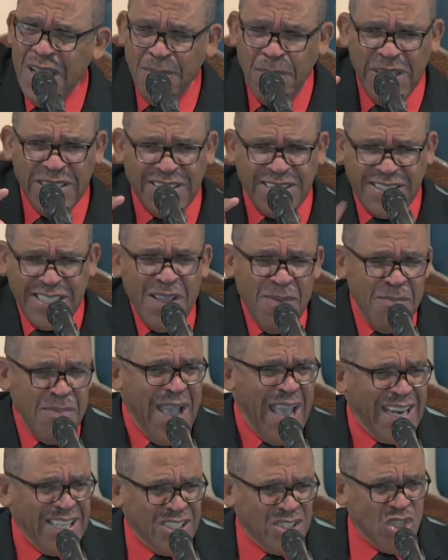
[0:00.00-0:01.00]
but
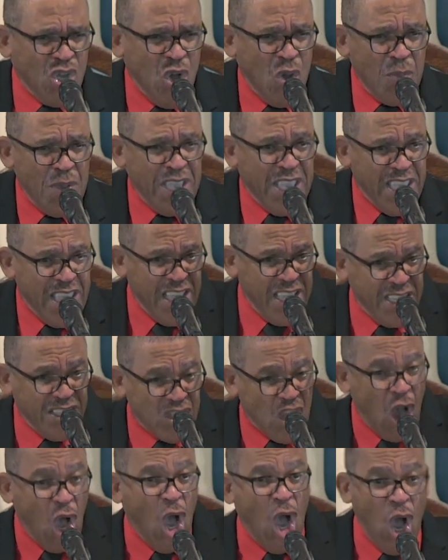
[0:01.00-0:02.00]
somebody told me
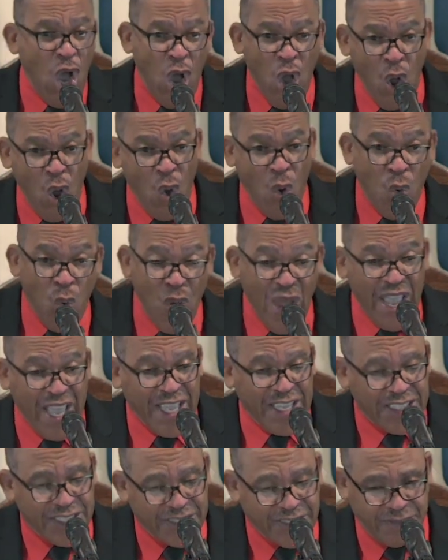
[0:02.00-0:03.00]
he's
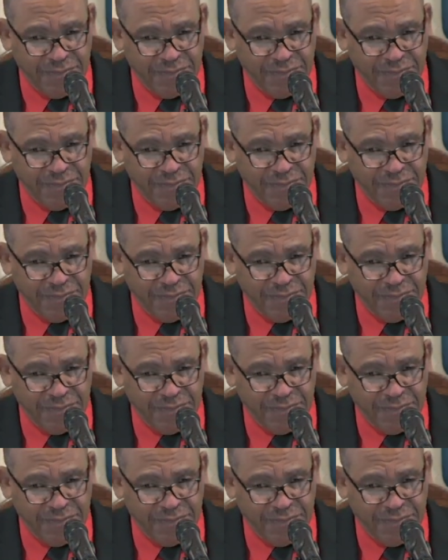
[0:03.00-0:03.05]
always.